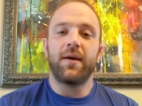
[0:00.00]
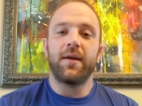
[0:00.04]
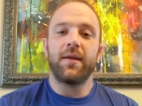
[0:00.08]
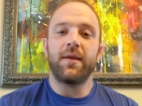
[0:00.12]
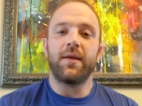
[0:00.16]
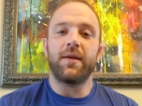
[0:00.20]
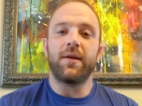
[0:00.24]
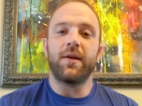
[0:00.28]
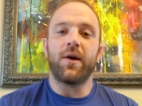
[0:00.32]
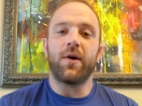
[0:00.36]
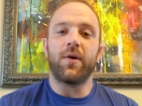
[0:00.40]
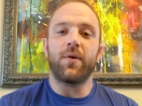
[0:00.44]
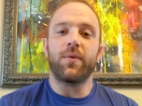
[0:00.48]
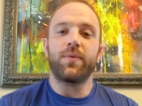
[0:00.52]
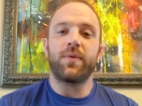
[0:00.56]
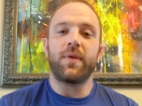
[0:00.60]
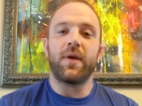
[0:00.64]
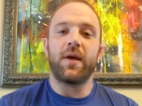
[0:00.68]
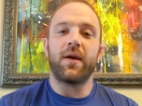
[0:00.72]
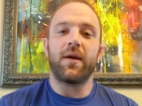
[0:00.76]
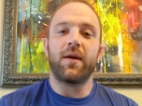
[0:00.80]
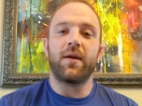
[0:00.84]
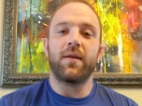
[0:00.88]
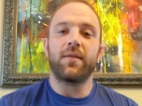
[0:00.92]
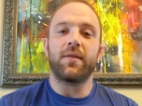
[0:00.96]

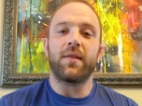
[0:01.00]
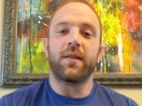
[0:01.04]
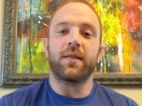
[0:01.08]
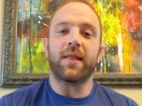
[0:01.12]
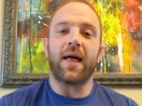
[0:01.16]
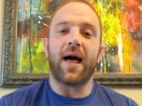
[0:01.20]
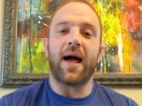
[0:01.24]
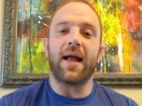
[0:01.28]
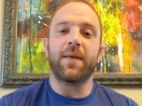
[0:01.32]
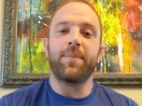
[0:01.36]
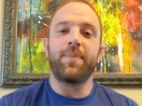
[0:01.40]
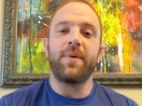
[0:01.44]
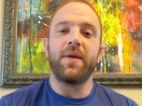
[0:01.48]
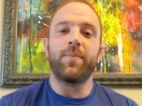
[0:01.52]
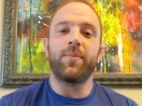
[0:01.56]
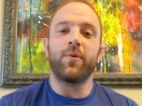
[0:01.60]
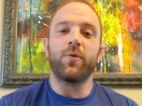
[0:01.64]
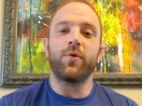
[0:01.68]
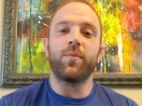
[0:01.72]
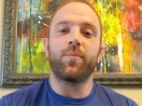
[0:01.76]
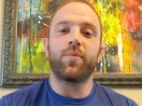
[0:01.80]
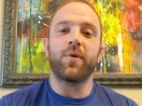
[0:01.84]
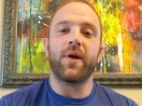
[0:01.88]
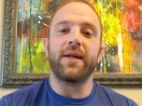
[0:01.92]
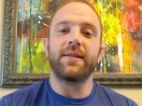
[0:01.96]
A lot of people
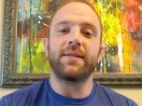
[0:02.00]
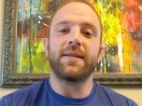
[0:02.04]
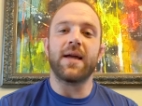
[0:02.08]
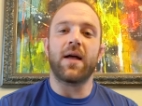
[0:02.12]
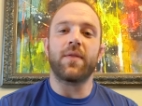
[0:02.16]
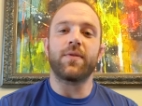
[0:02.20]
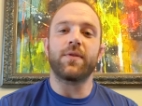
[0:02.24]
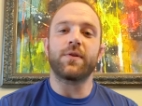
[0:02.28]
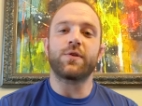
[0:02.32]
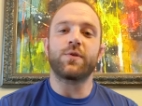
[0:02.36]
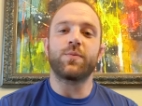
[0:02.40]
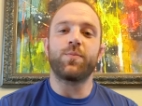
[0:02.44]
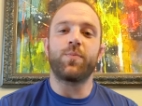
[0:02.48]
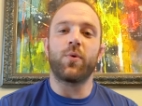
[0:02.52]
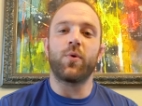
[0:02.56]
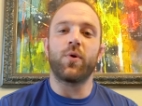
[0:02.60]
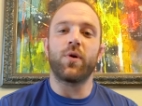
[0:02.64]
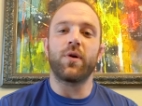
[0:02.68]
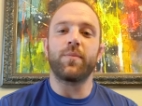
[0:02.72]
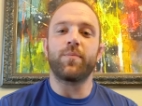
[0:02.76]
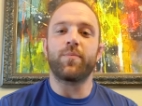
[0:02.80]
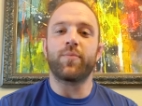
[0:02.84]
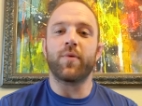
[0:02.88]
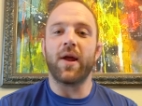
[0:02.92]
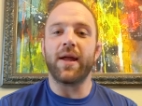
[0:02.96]
who break down the
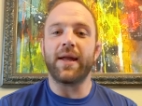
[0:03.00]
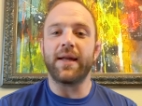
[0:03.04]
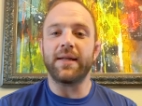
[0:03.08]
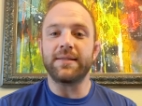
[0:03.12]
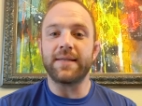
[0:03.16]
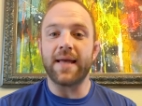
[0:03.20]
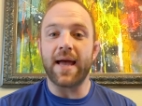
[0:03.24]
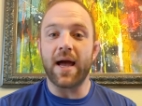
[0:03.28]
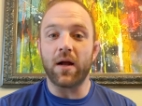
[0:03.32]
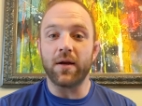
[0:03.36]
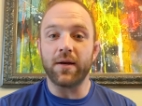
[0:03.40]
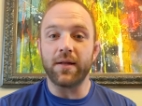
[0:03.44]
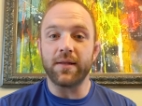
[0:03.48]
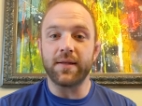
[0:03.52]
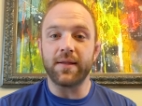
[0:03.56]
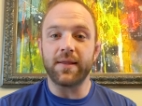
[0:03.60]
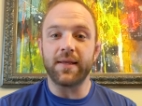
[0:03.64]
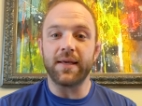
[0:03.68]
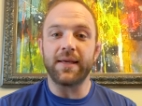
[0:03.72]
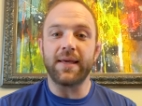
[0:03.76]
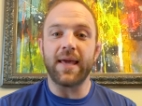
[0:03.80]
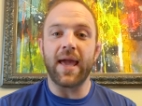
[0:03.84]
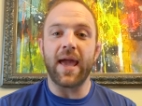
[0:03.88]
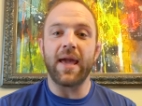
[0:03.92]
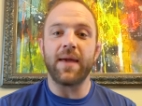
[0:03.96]
sport break it down into
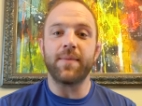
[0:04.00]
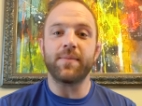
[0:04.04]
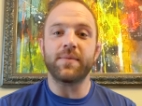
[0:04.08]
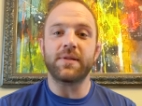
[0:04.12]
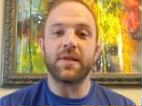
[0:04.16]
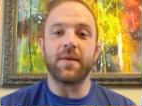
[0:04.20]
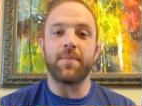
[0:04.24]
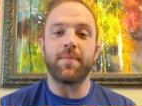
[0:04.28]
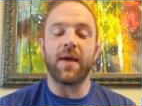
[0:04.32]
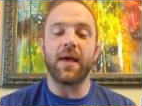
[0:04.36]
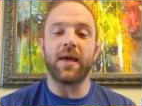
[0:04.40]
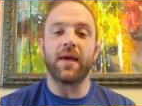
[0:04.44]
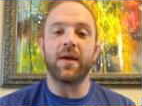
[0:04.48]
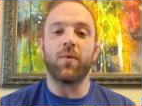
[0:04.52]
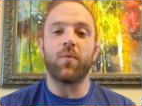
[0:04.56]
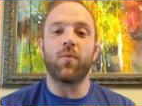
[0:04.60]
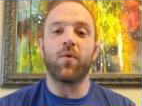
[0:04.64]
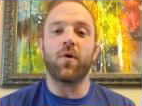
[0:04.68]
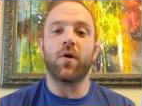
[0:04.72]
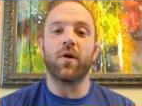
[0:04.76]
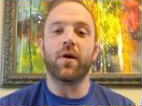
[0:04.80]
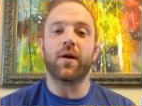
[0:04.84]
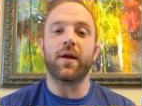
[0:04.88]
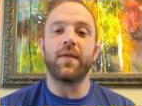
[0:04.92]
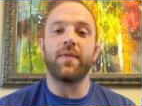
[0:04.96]
the games that make it
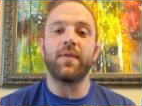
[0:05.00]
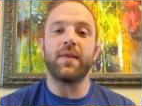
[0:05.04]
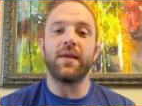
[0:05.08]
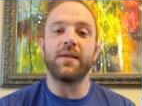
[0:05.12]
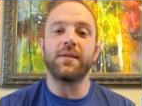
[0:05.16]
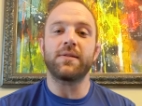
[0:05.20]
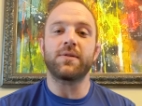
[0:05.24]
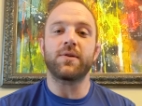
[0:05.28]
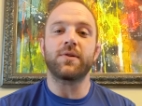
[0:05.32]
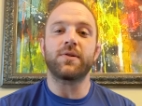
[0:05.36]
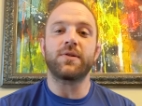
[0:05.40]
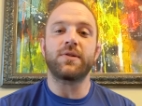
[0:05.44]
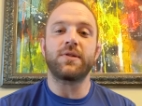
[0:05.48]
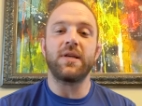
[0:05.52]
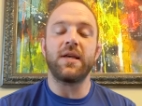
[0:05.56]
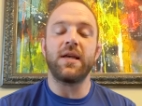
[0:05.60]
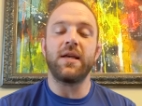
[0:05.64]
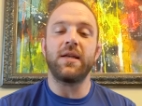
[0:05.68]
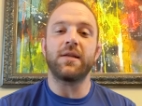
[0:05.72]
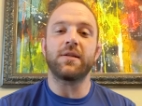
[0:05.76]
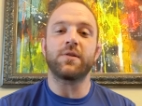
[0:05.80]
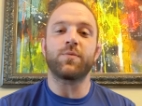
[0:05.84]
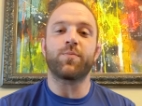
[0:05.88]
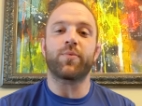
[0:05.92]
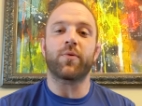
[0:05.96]
work. And these are
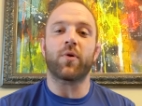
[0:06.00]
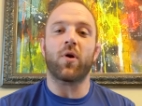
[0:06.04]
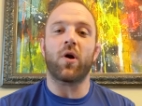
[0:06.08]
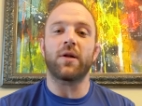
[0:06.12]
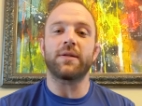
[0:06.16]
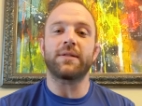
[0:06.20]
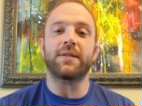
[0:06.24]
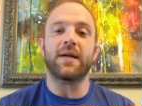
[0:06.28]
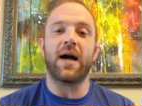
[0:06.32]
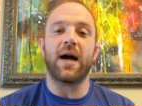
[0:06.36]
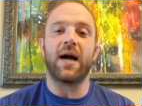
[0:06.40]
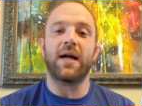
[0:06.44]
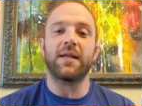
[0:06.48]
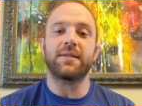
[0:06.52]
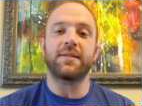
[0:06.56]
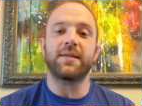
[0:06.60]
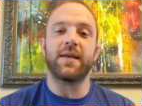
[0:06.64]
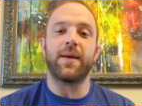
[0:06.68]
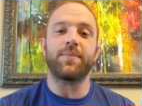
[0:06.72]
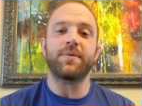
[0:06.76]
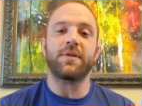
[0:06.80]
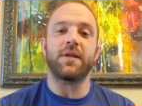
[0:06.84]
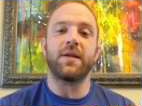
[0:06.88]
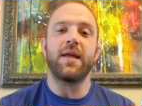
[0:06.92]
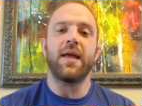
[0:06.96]
seen as broad
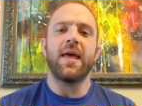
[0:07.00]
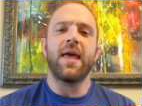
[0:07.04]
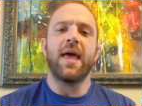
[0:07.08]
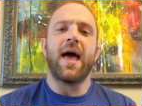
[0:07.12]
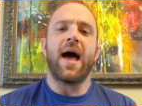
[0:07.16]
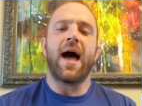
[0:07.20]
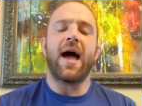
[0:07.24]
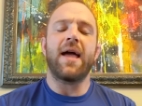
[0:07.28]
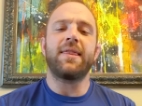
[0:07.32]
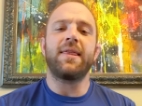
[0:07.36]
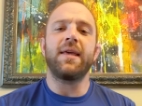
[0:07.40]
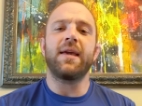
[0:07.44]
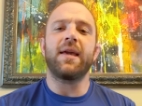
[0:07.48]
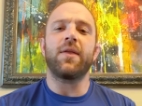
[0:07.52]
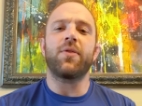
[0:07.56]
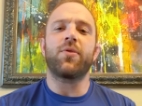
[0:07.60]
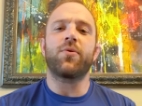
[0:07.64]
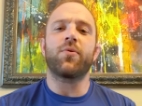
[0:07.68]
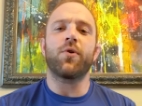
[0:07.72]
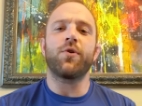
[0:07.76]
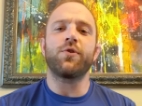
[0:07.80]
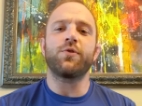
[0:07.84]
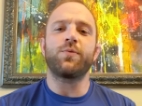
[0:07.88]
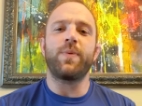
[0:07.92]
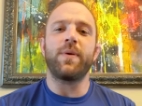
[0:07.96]
concepts. And I think it
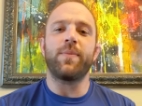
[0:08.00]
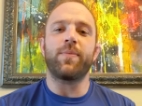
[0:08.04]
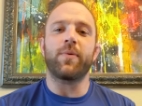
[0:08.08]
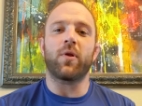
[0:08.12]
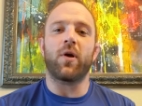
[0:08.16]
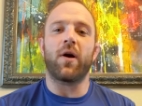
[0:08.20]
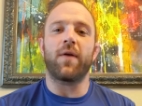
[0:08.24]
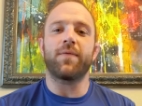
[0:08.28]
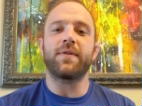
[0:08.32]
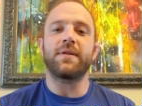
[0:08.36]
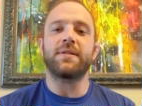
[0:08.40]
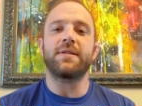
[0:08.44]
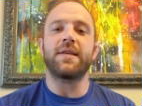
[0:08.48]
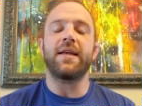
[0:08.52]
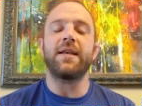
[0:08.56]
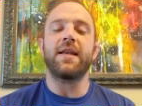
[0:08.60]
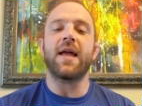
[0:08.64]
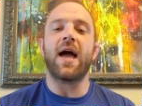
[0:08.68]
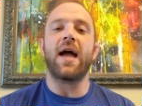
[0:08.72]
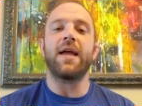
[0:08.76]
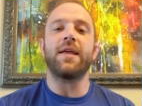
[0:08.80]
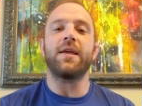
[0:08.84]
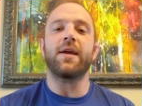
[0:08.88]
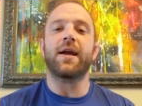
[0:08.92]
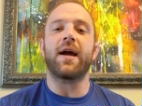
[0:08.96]
throws people off to say,
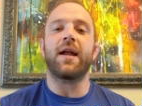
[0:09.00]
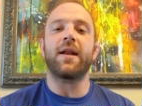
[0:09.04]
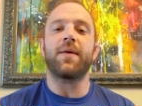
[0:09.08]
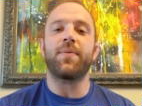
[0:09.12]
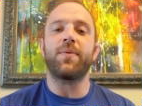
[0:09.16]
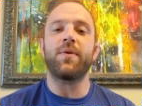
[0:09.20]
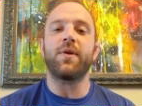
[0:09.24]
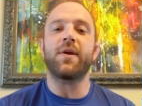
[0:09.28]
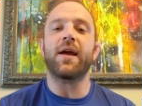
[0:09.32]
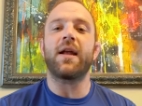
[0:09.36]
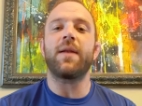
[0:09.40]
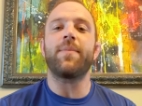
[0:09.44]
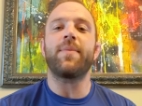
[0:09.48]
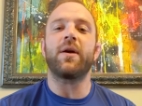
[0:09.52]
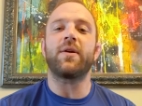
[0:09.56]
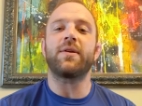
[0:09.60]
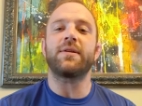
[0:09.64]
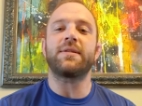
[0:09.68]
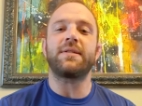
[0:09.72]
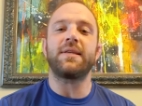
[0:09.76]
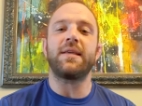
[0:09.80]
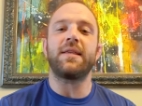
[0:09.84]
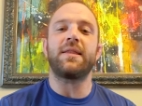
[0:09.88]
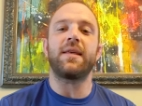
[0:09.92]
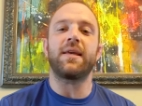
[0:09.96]
nah, you gotta be able to
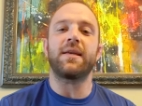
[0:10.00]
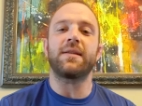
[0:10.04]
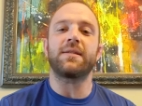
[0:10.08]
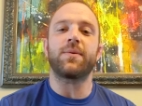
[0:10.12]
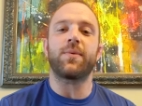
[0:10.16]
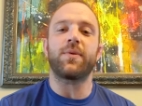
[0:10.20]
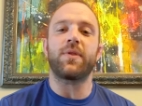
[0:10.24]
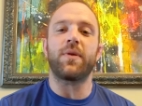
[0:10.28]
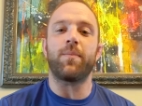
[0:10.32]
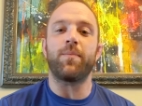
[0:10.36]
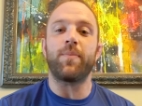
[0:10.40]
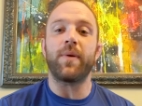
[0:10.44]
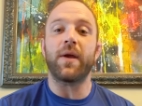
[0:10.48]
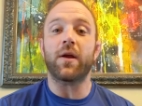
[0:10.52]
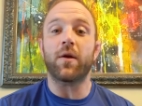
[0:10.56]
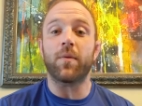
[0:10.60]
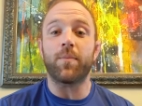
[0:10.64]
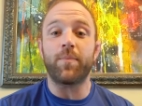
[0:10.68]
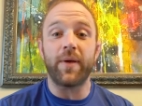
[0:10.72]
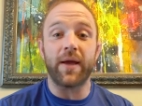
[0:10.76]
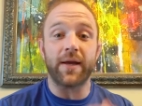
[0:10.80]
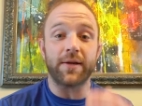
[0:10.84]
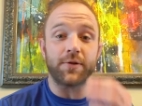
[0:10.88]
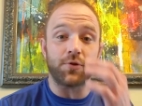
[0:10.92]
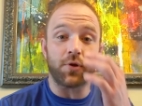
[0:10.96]
see things with a bigger
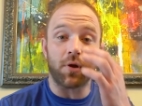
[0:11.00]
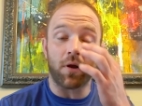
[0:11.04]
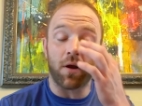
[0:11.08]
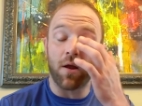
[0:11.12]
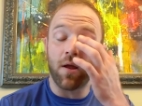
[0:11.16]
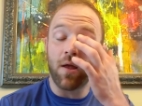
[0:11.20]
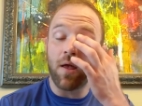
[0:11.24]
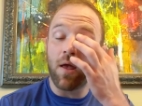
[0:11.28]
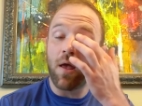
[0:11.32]
picture.